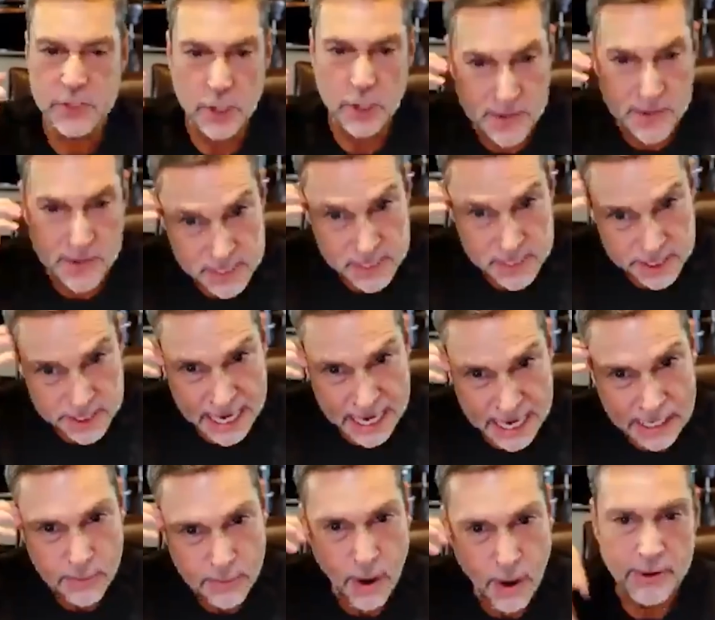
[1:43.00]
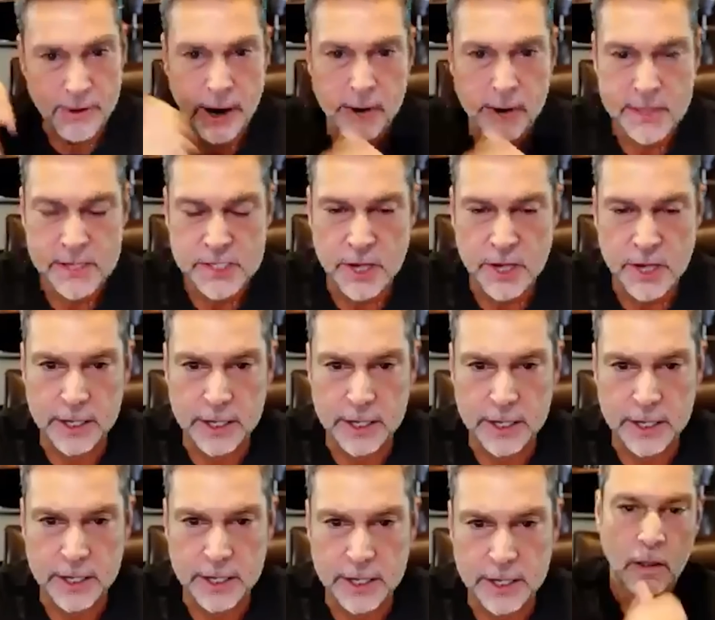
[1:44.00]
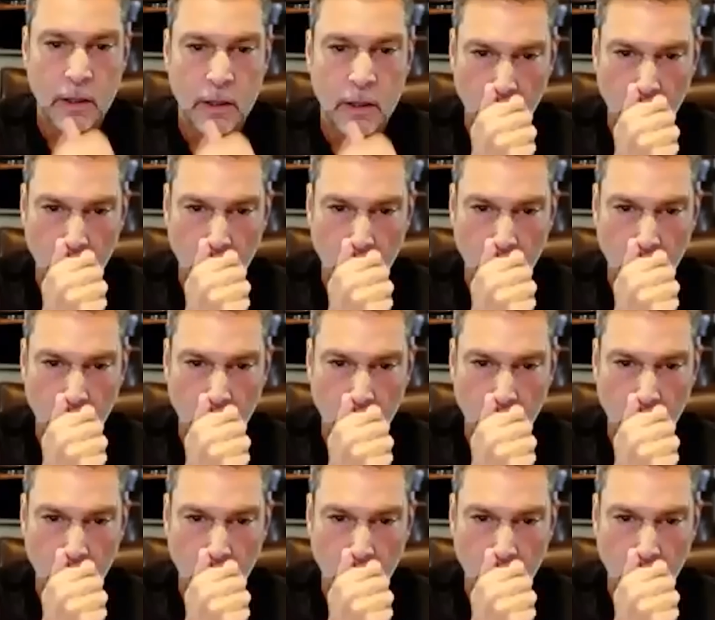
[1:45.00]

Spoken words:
then we'll zoom into exactly where we are in the cycle.